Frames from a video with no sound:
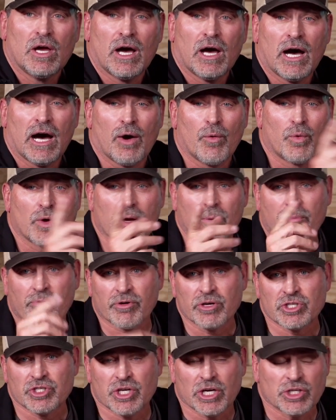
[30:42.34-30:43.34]
We
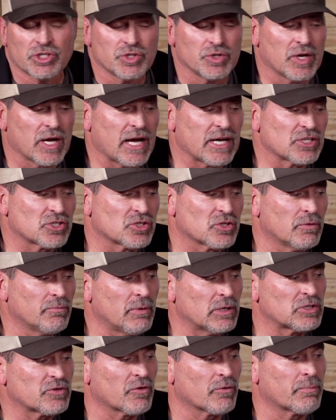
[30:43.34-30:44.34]
appreciate you guys so
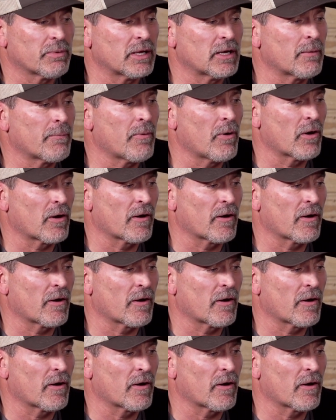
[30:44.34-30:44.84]
much for being a part of